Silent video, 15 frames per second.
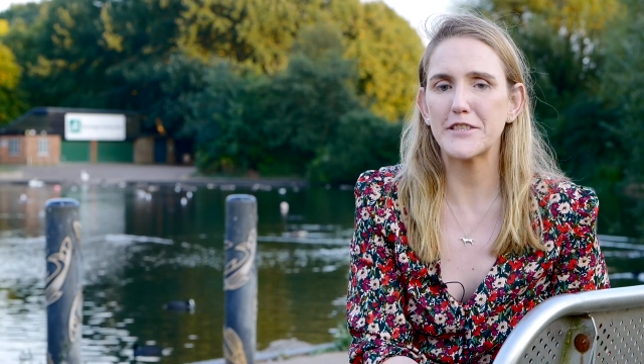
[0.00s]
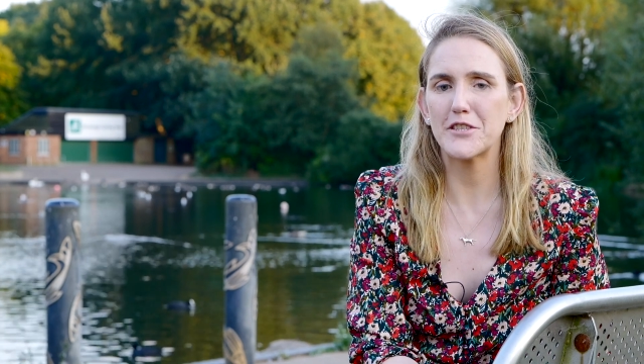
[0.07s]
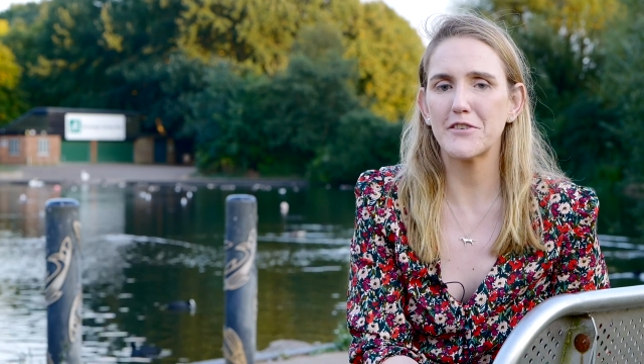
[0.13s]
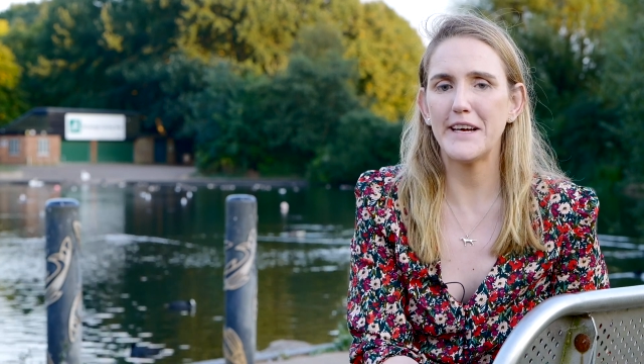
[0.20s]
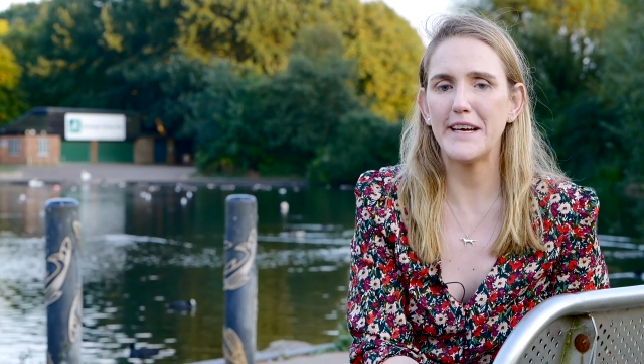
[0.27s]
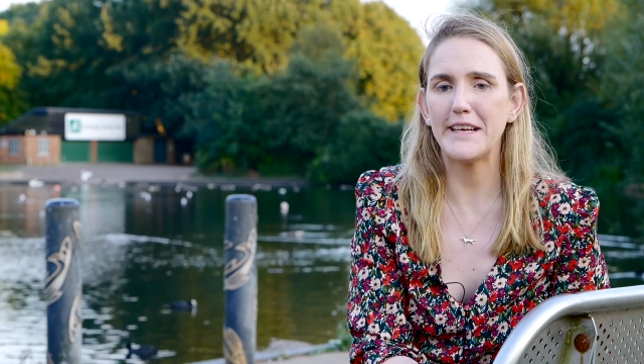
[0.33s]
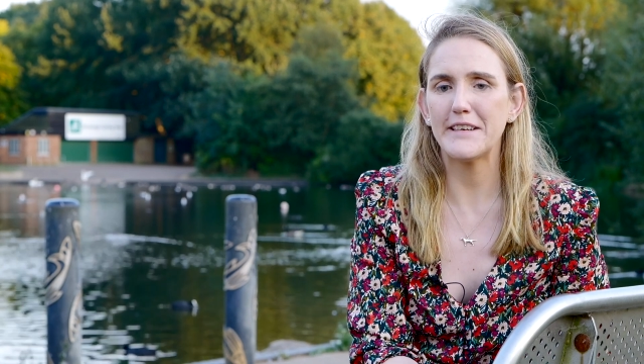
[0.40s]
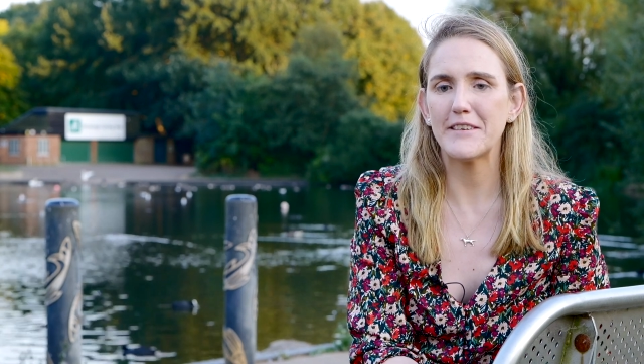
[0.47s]

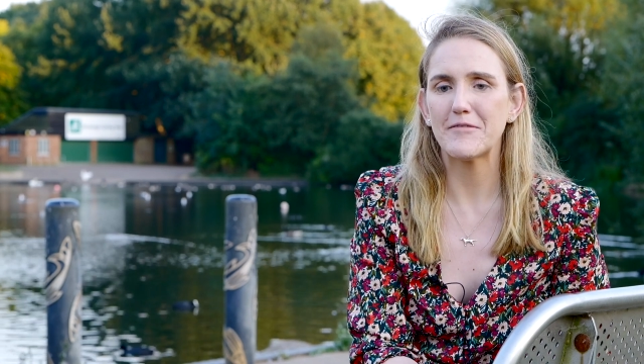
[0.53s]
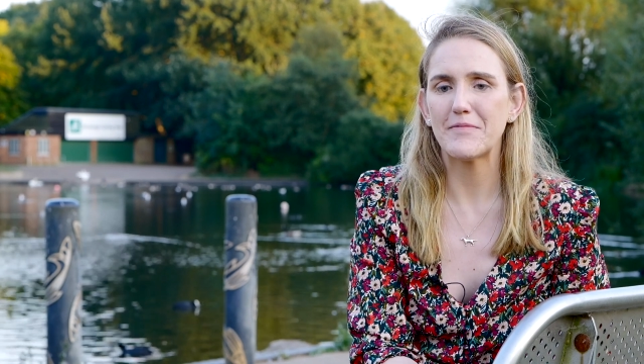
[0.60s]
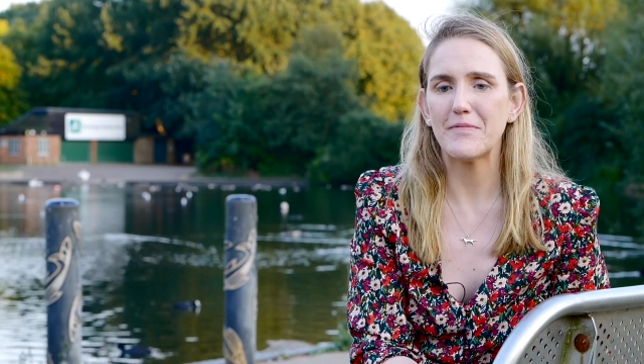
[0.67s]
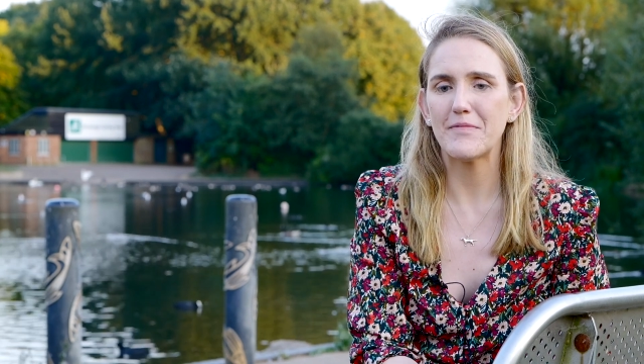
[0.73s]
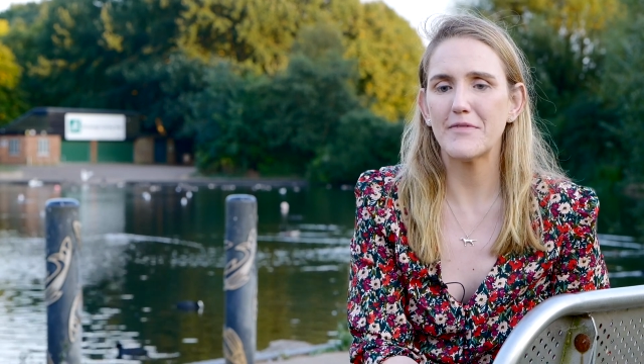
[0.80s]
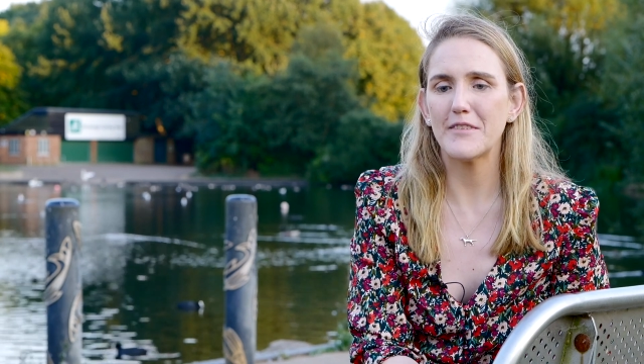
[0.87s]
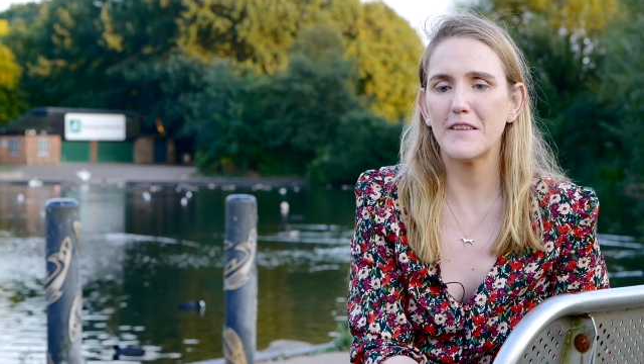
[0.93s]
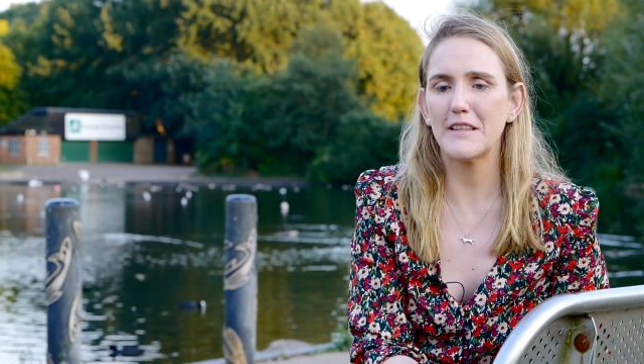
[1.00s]
train
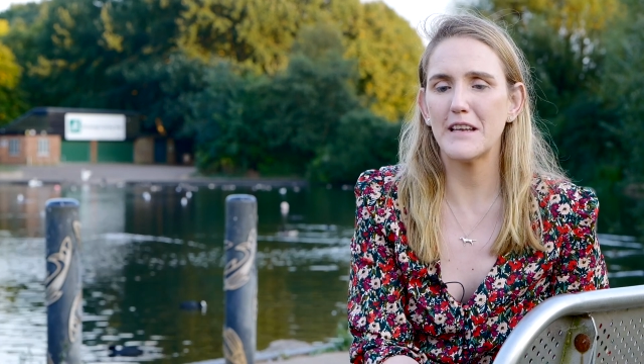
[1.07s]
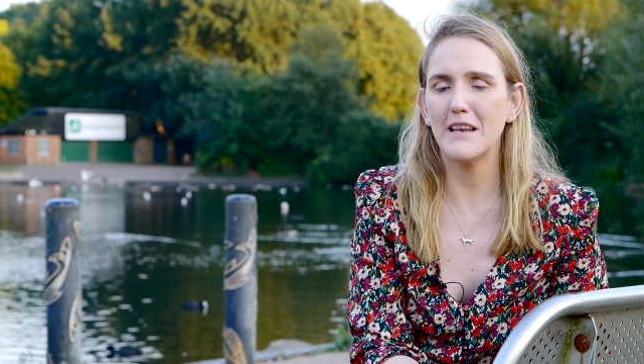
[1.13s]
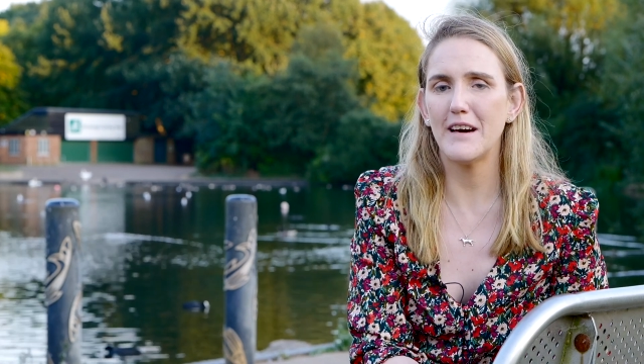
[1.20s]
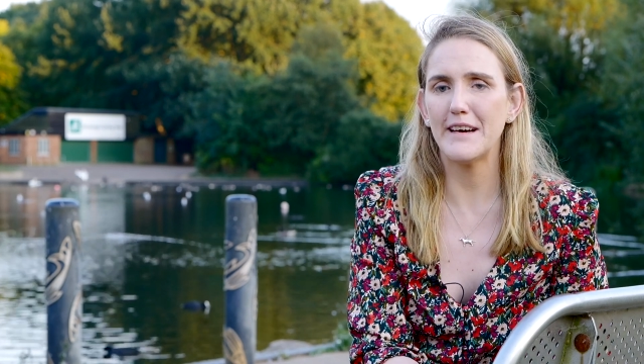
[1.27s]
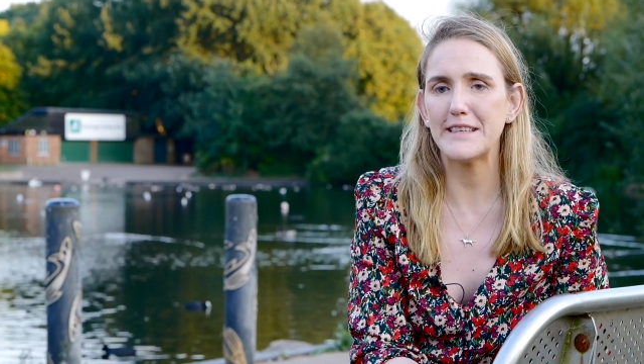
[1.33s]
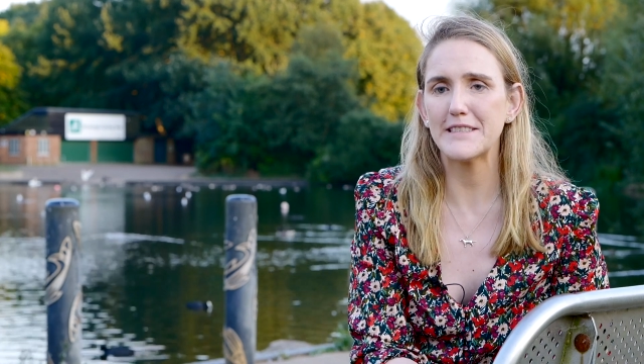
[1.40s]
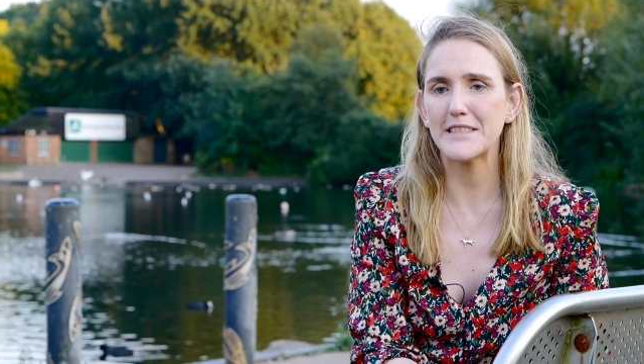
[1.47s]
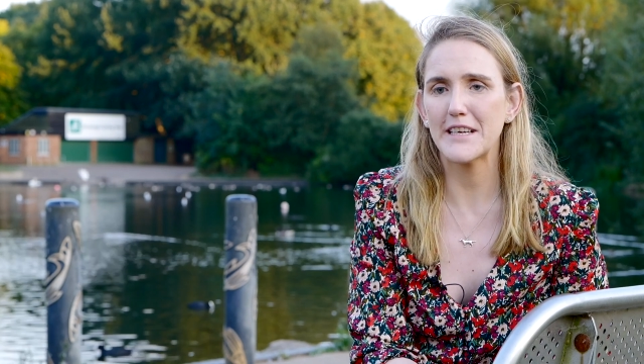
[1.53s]
that the
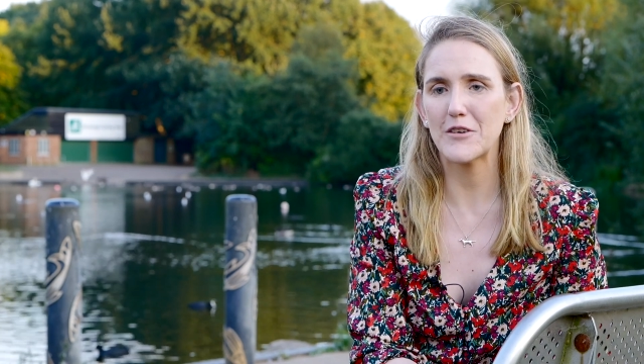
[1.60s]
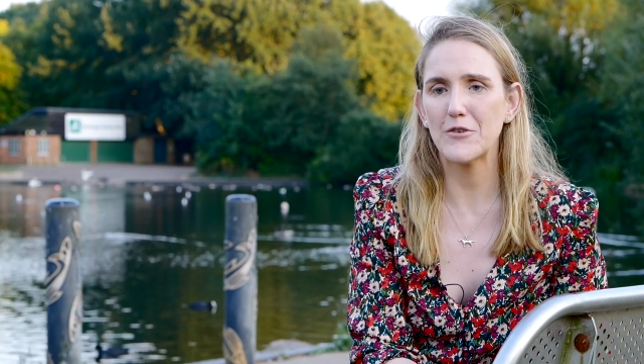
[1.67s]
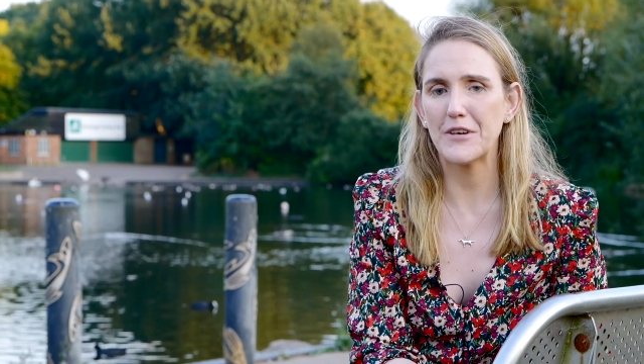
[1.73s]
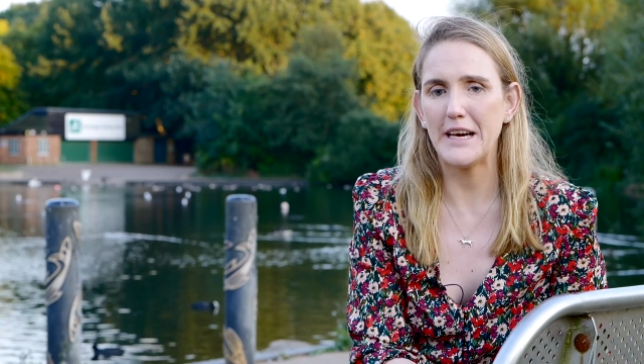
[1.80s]
lights had gone